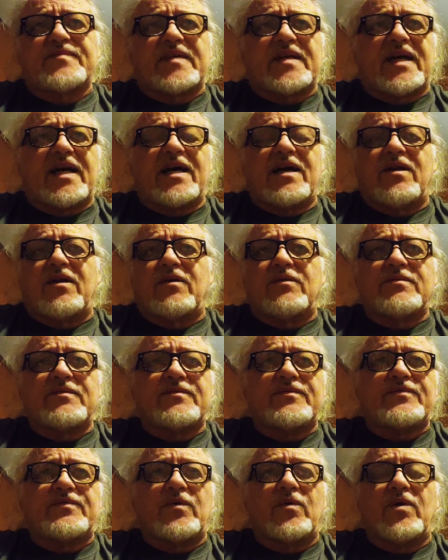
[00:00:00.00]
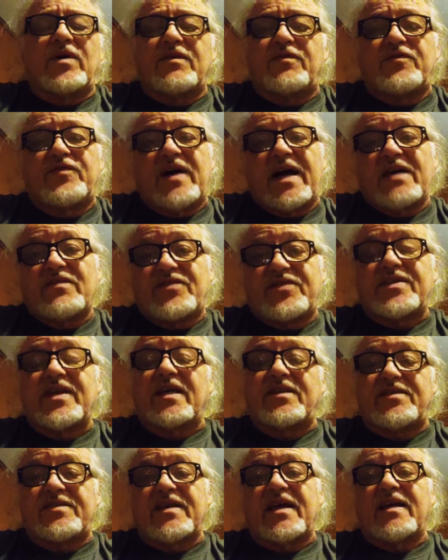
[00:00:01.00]
don't know, 4 to 5
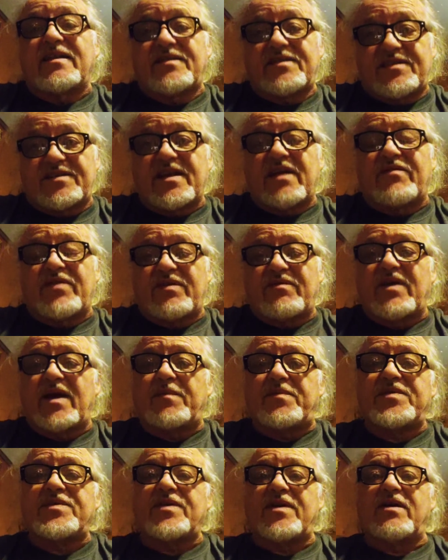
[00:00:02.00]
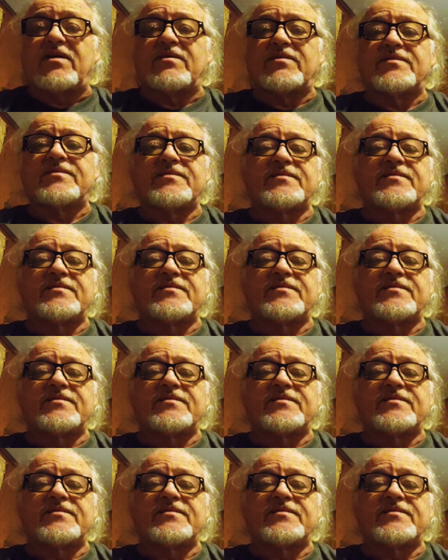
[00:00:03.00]
sets at 7 reps, you know.